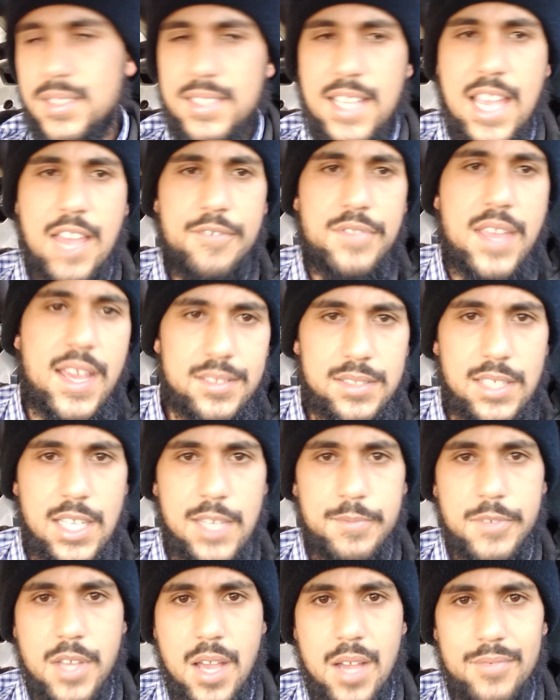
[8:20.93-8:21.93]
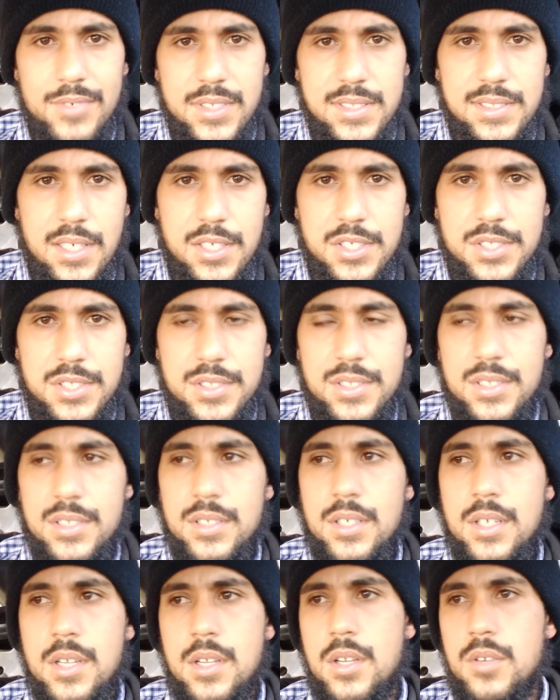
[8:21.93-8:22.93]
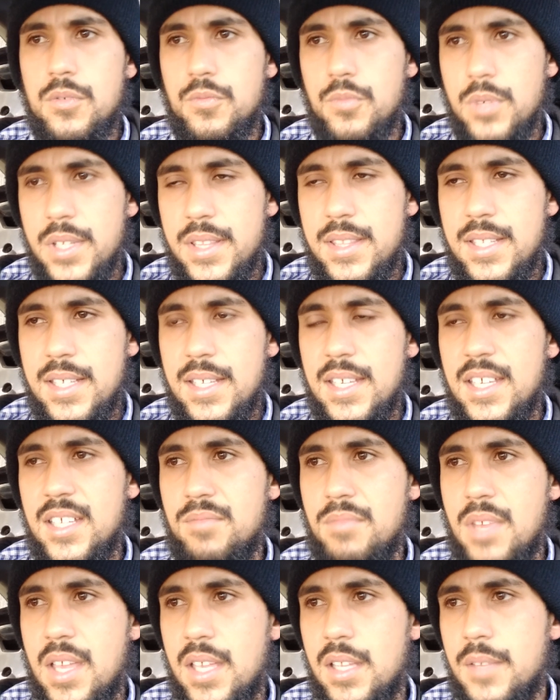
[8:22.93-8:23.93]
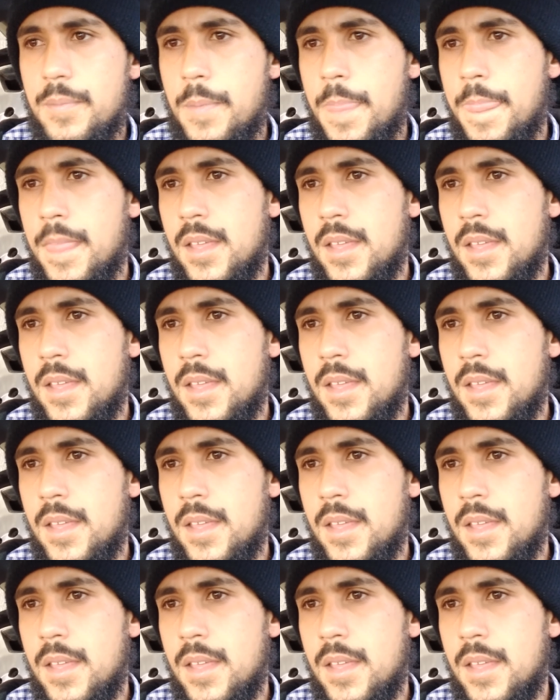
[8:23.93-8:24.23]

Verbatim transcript: and have that same conversation with the inmate.